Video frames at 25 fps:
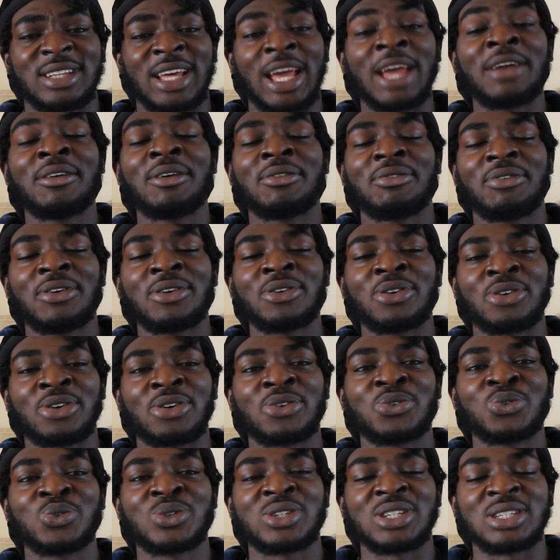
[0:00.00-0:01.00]
Everything you're
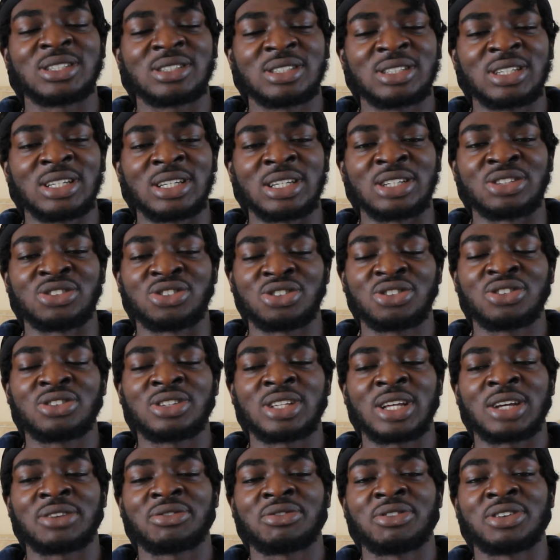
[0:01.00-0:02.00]
going to see
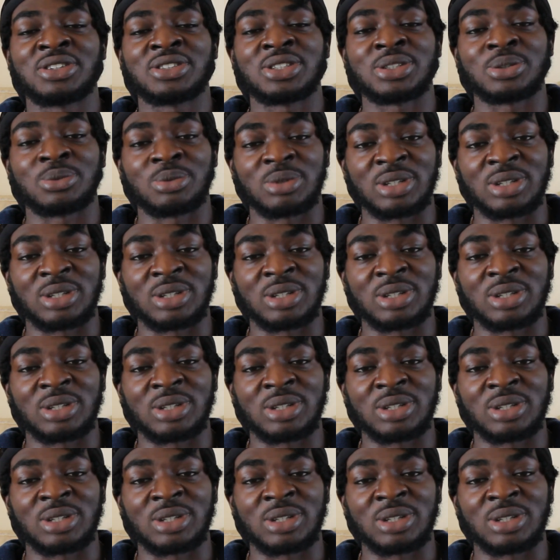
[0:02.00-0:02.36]
during a Freshers